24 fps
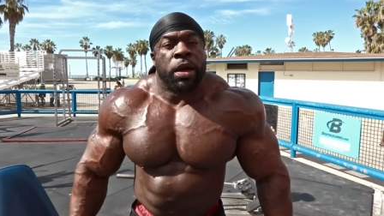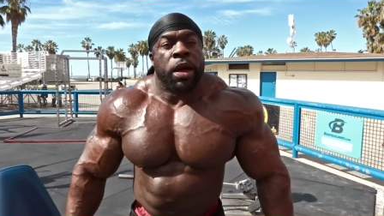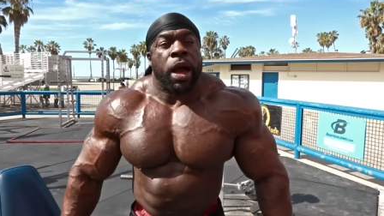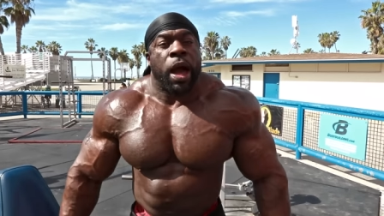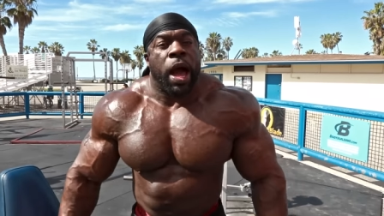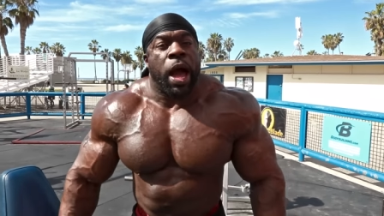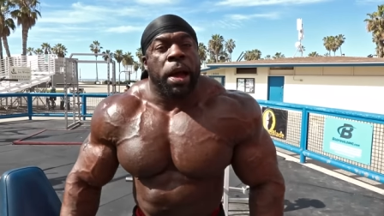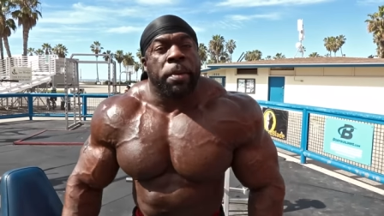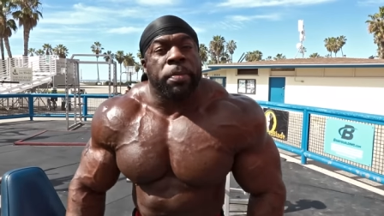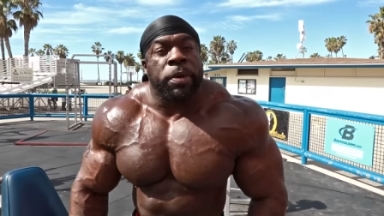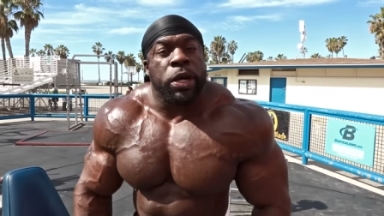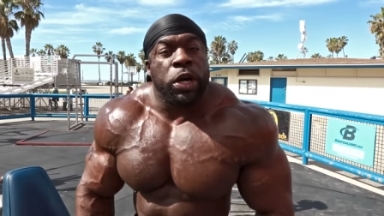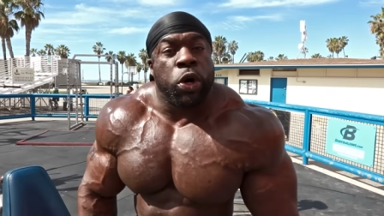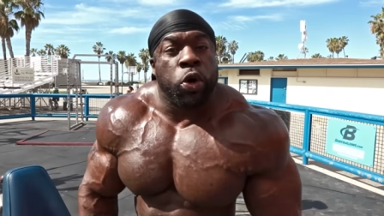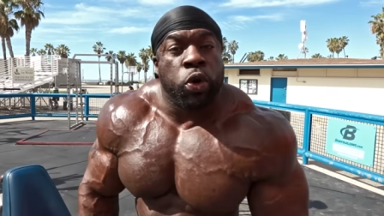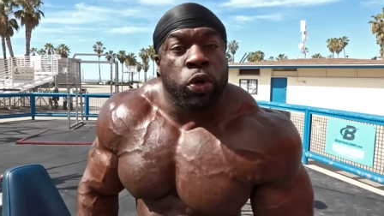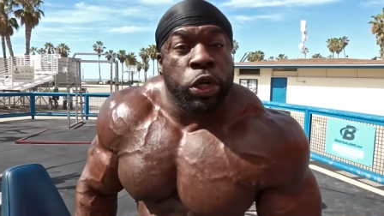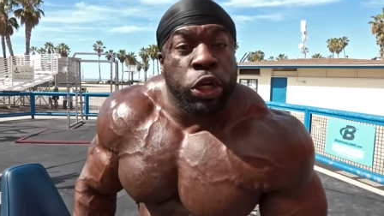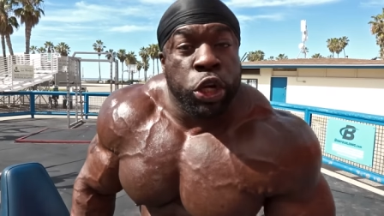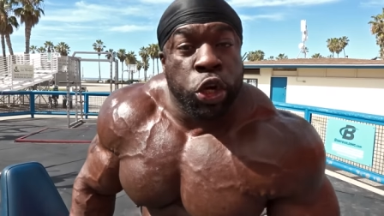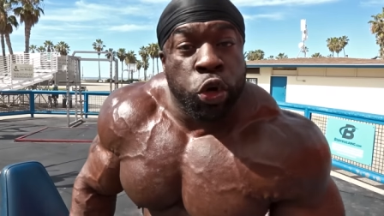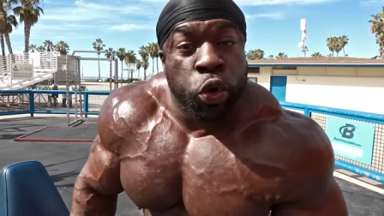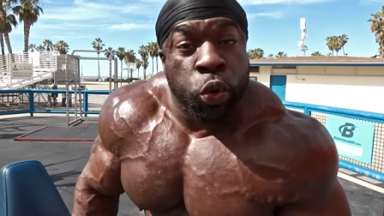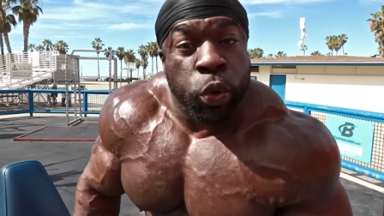I'm gonna
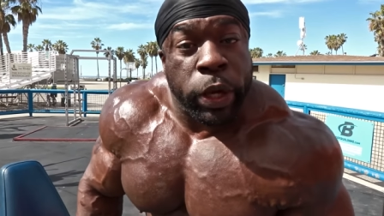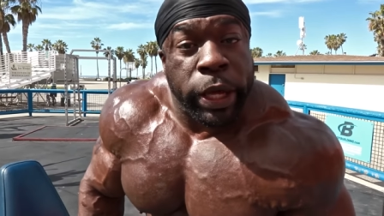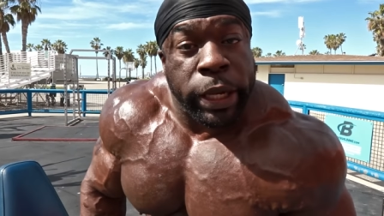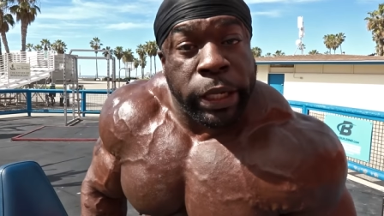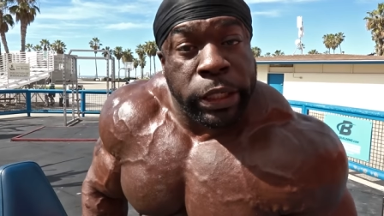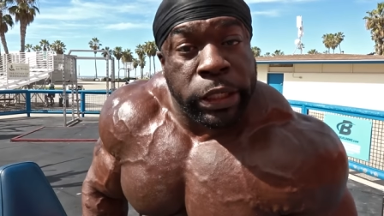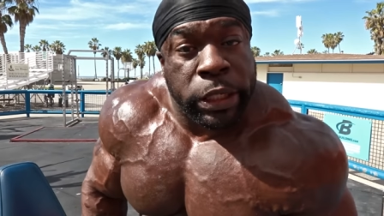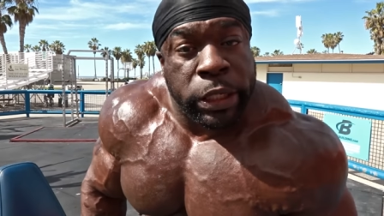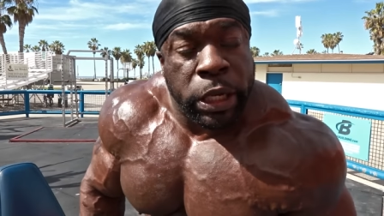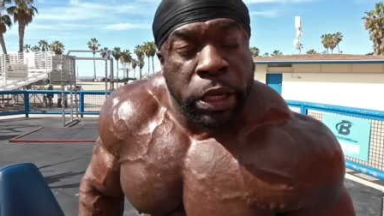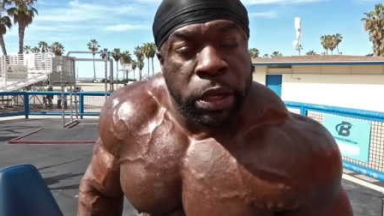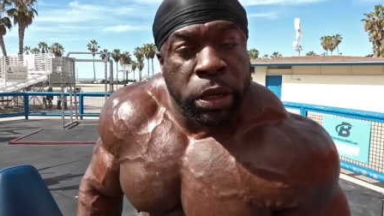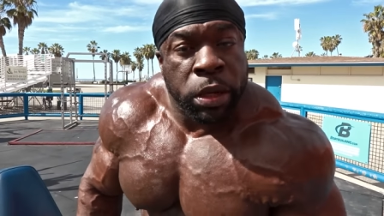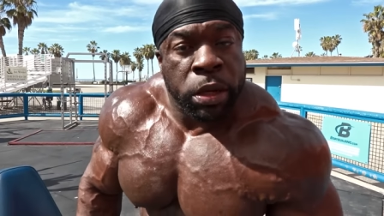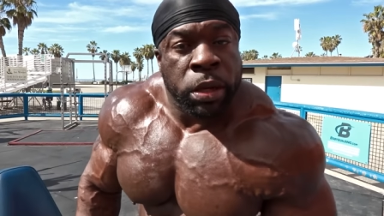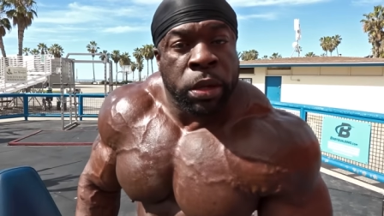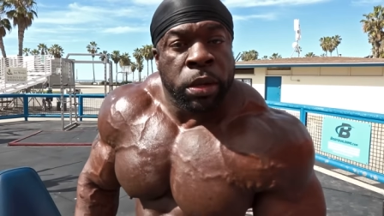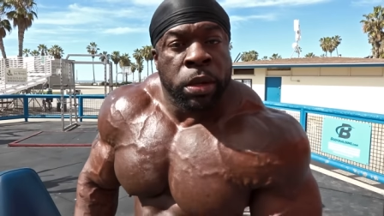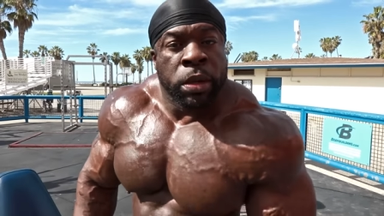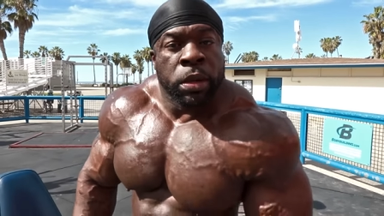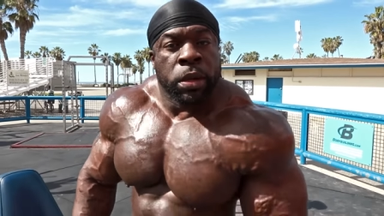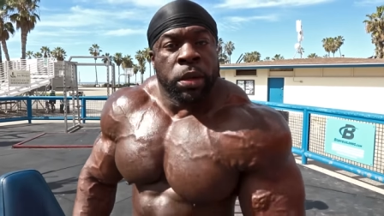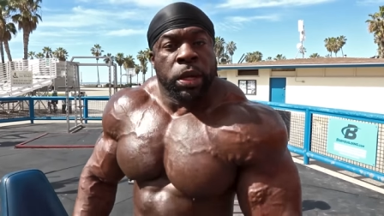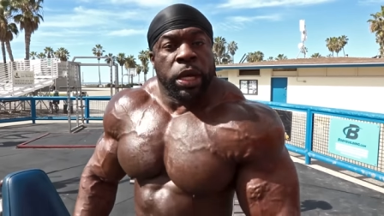do it.
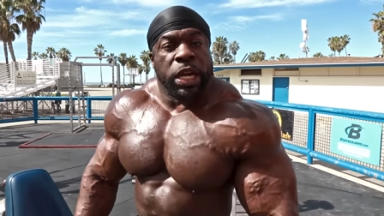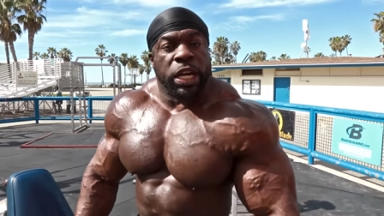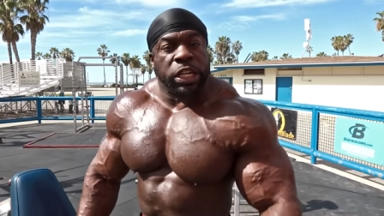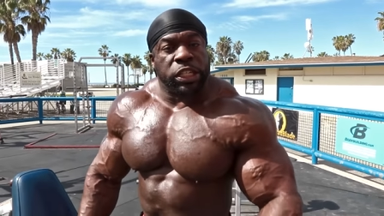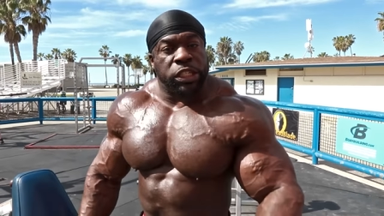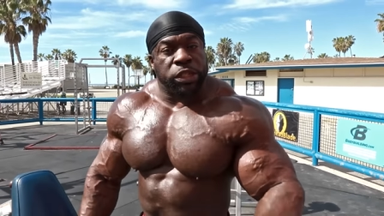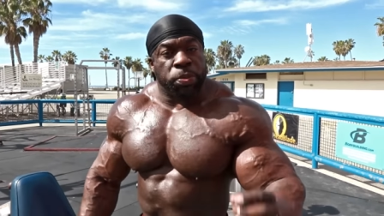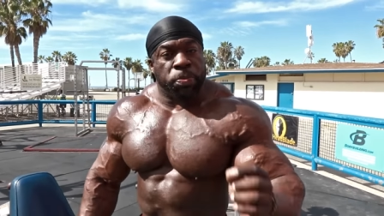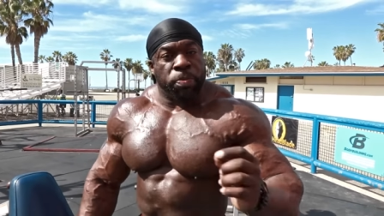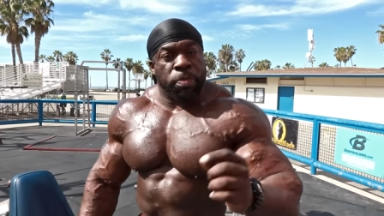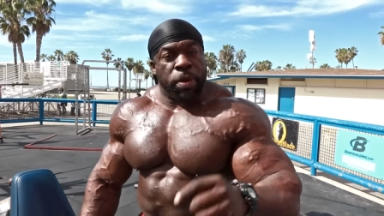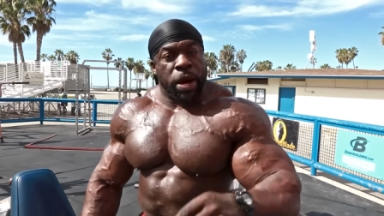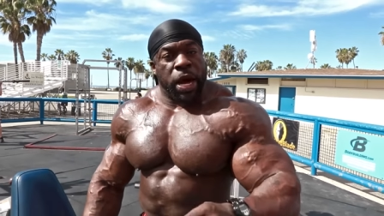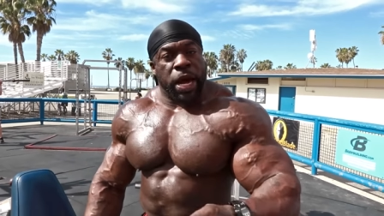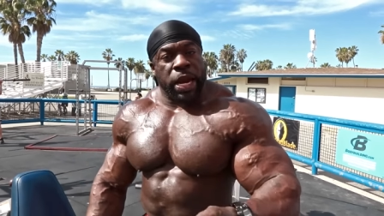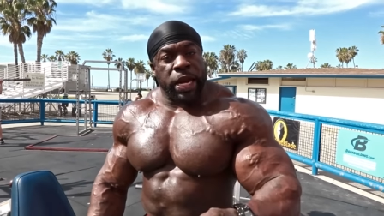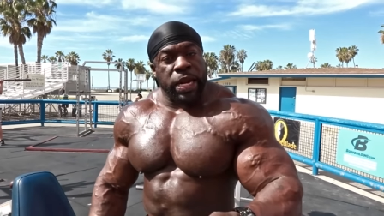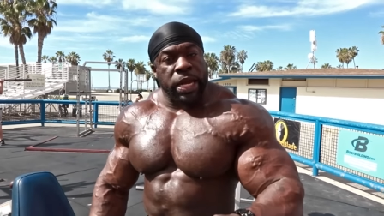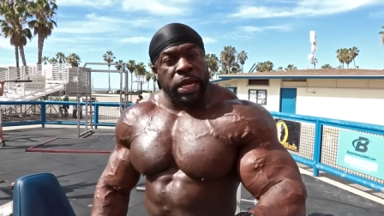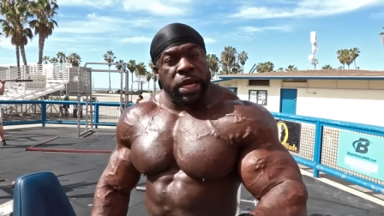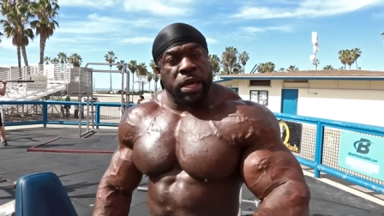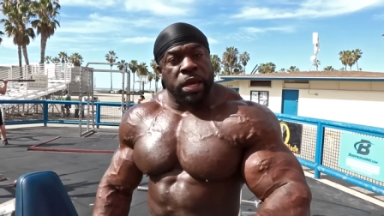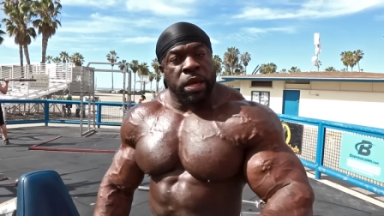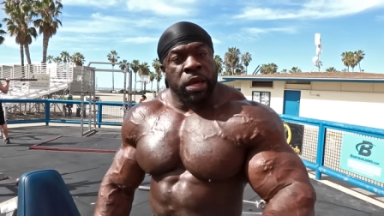It's
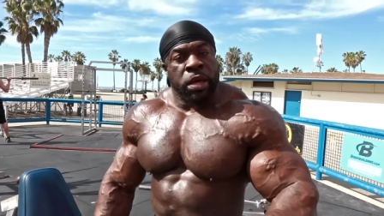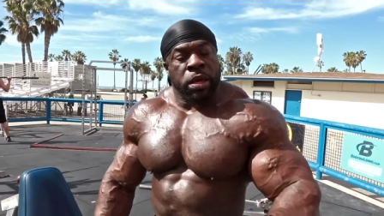money.